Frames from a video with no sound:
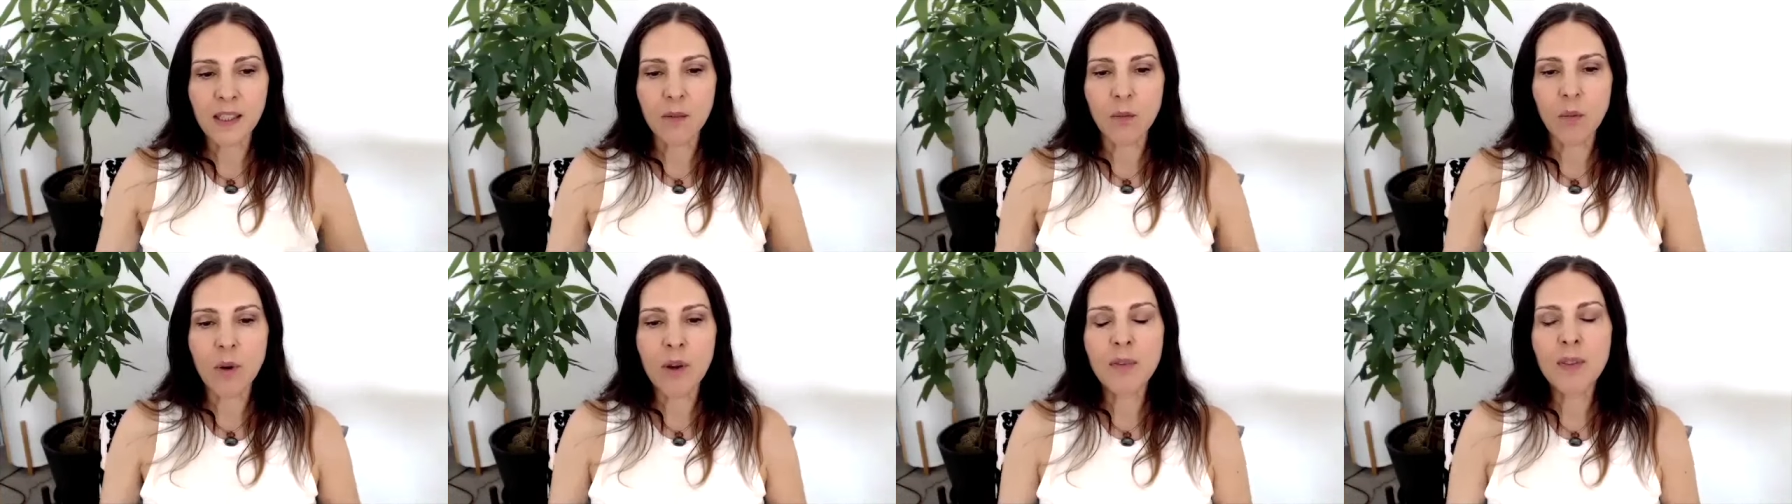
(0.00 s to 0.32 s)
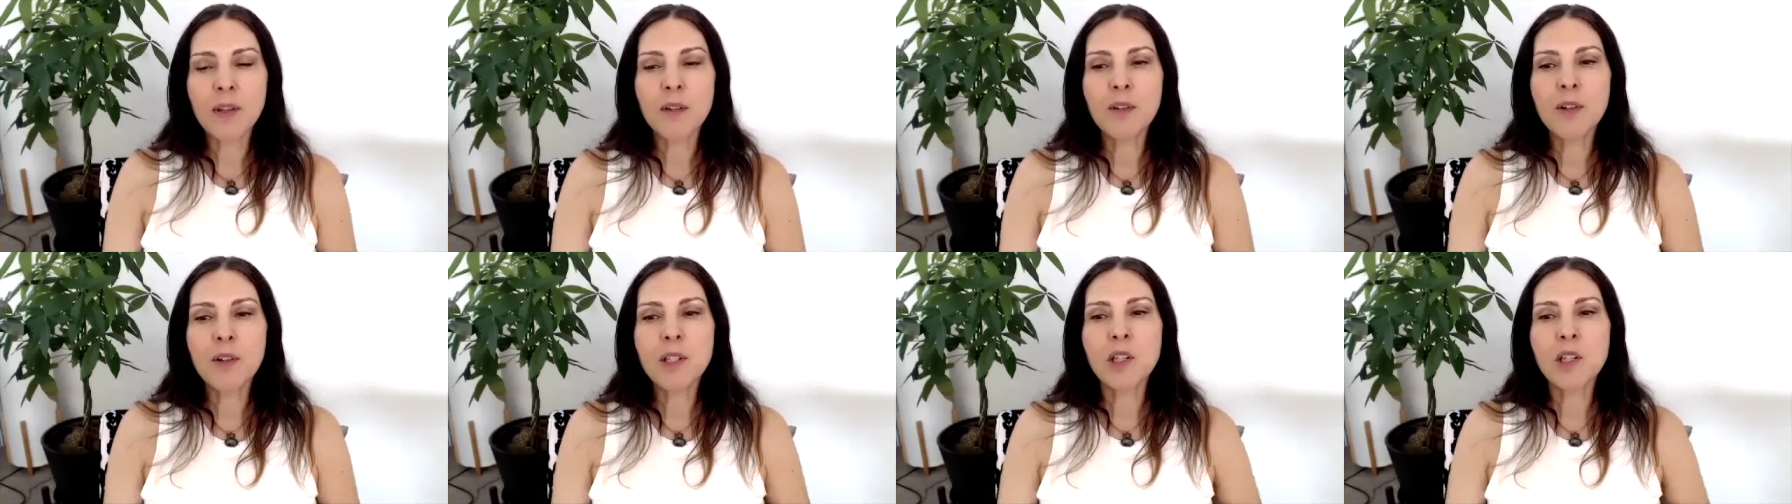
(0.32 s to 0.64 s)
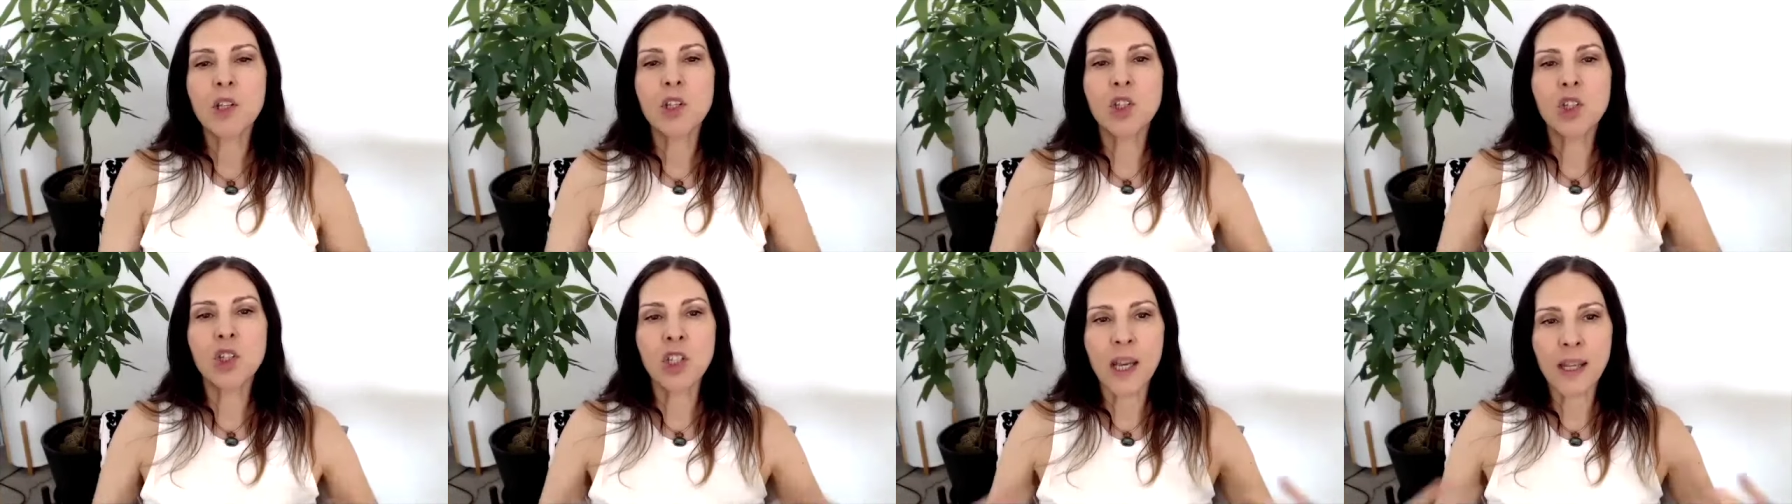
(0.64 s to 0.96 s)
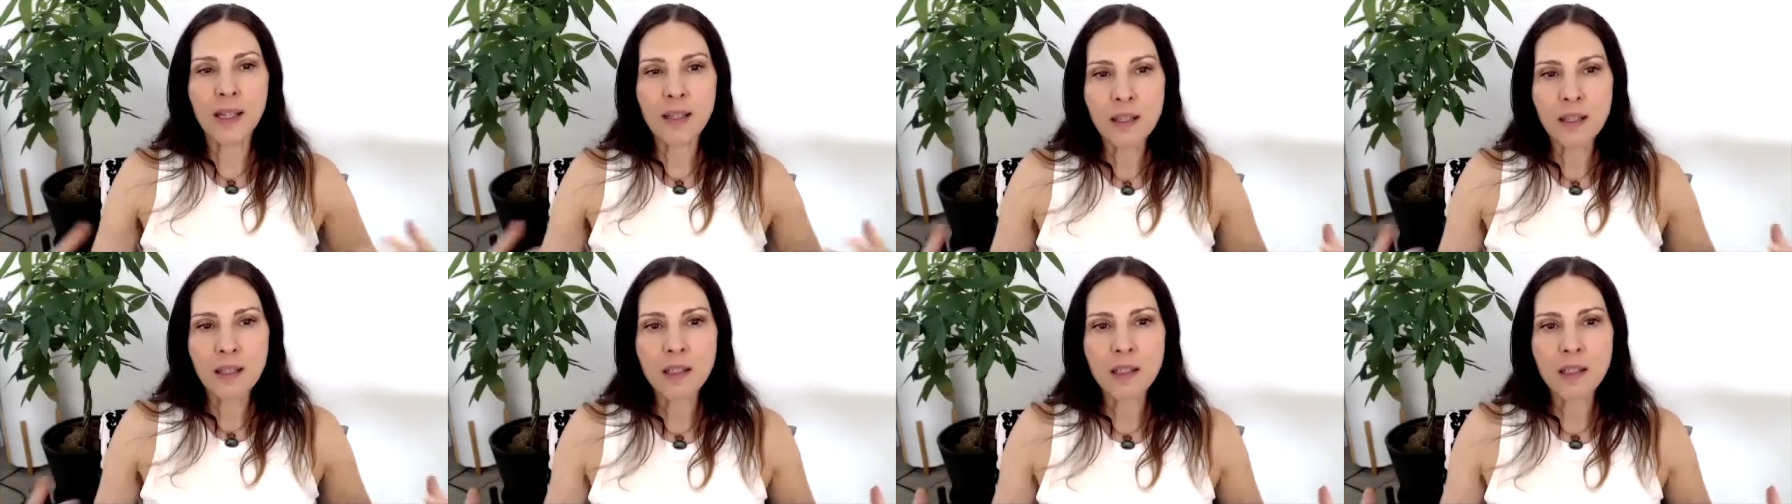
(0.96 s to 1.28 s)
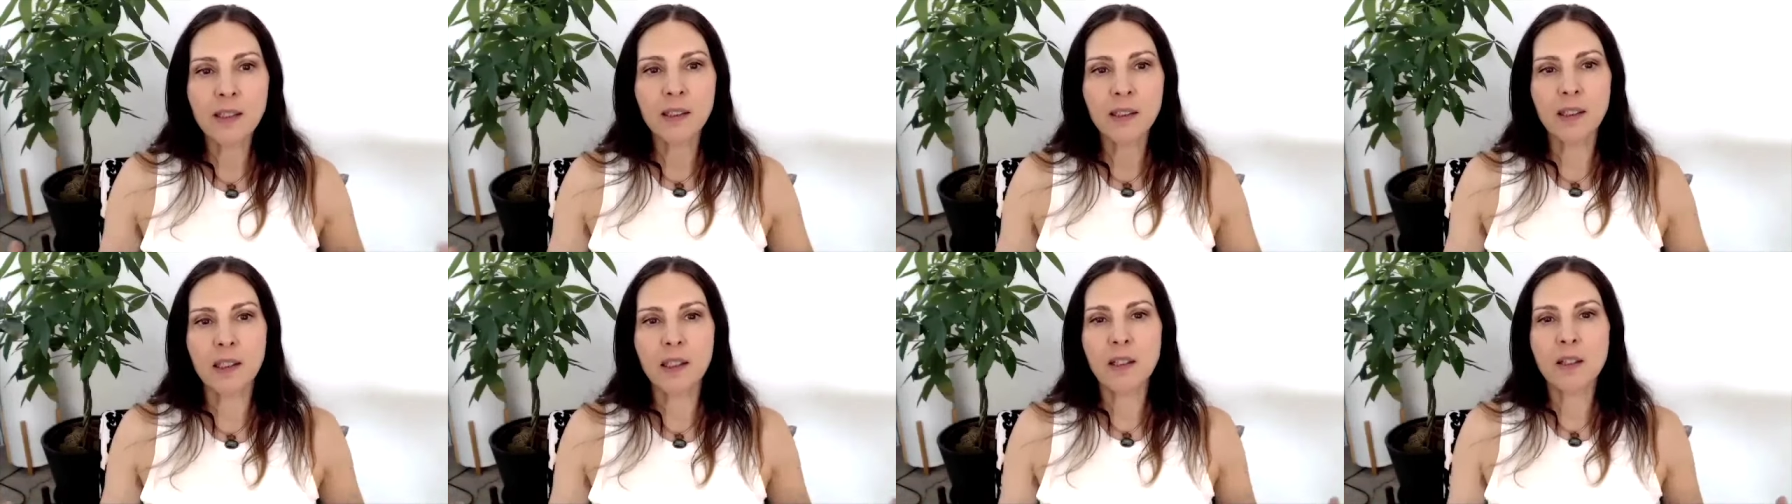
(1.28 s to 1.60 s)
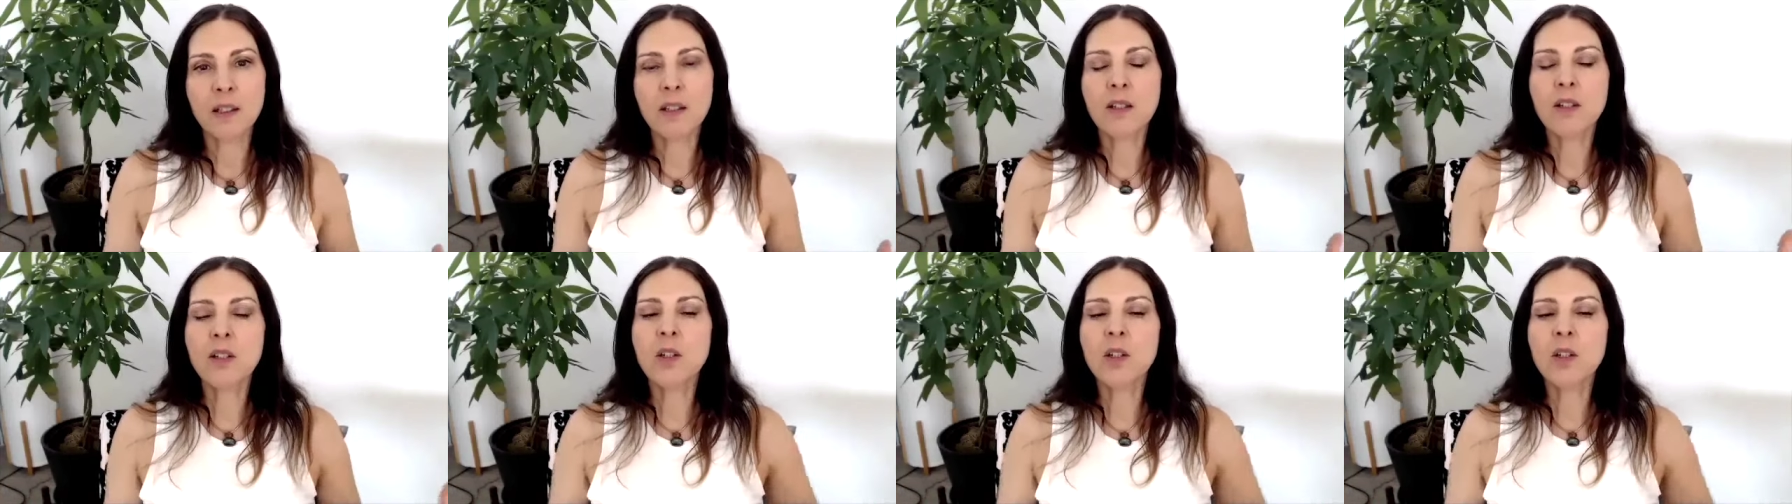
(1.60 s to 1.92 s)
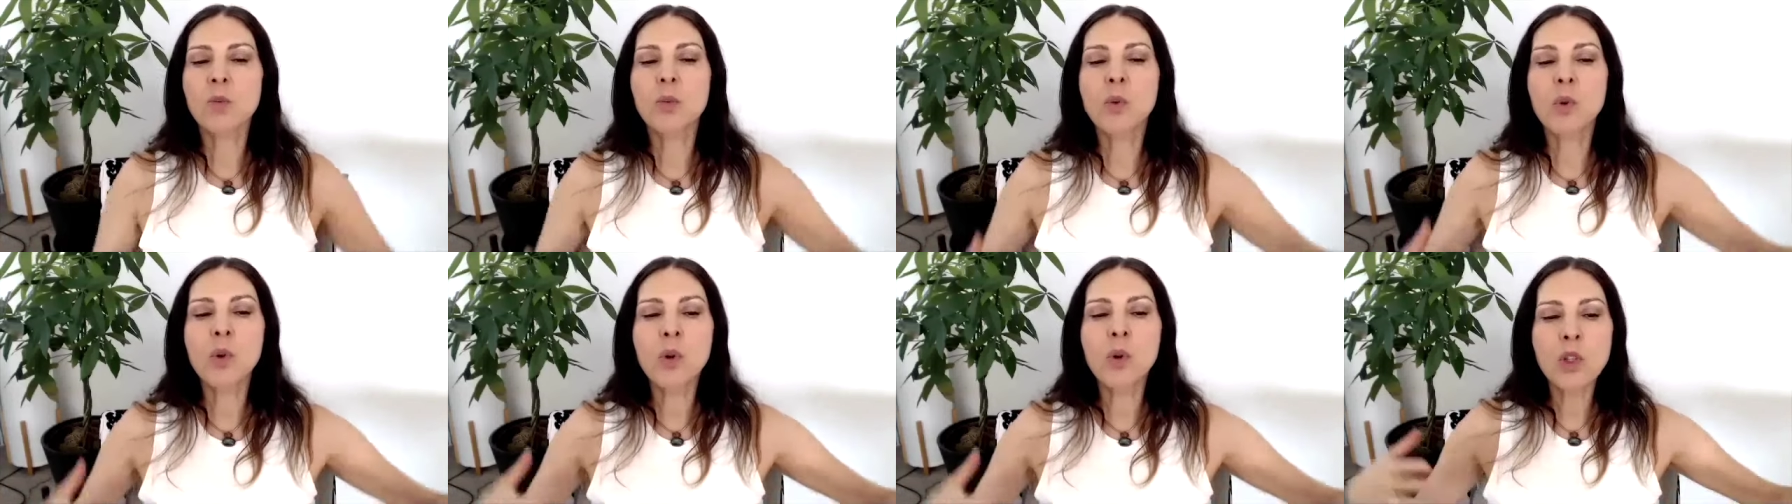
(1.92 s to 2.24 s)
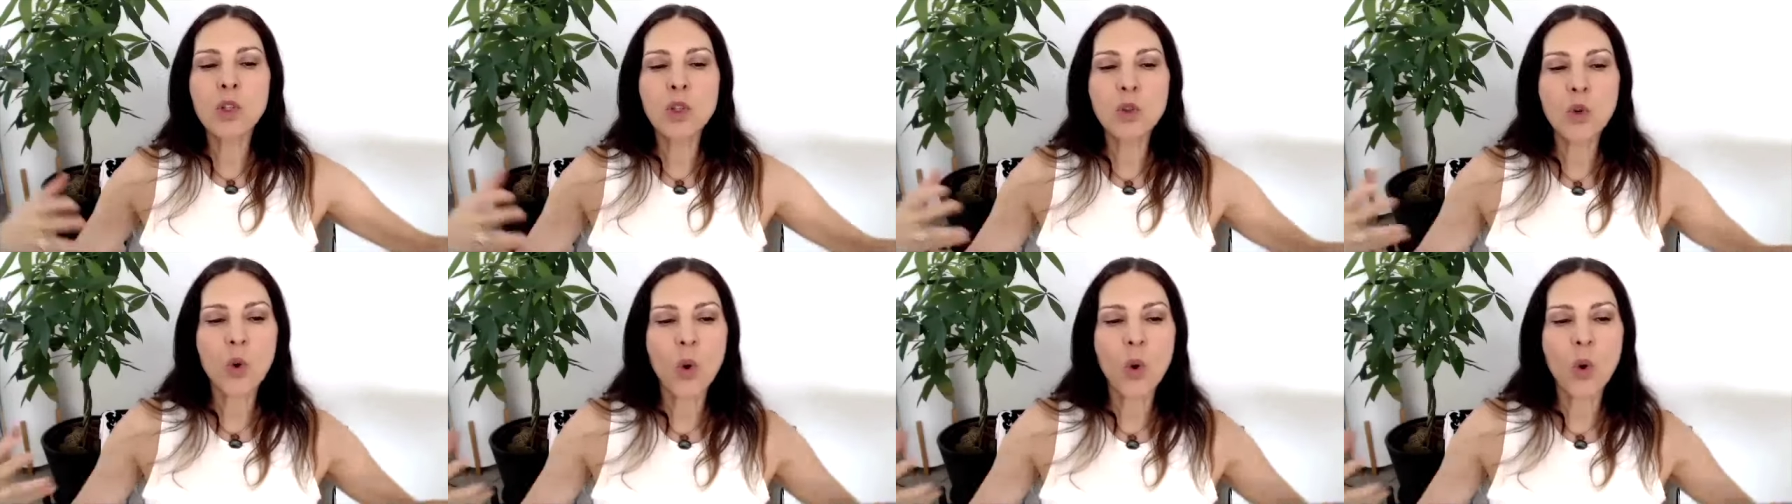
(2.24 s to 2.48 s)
when there is a gentleness towards